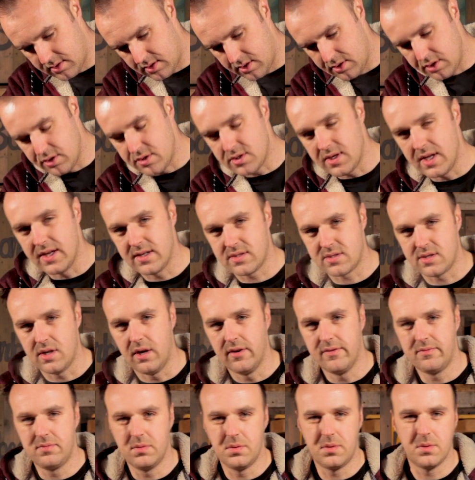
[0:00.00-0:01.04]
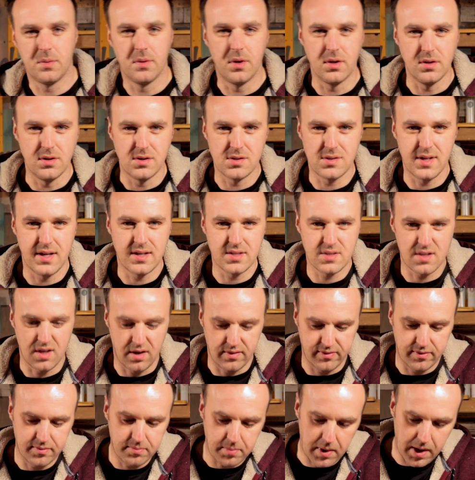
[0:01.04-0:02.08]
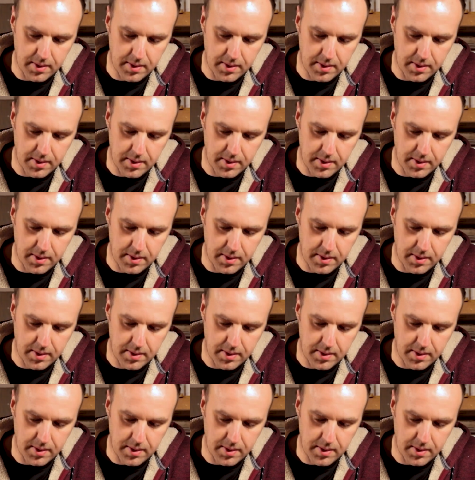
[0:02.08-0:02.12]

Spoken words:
Or use less stuff, but don't want to use less stuff.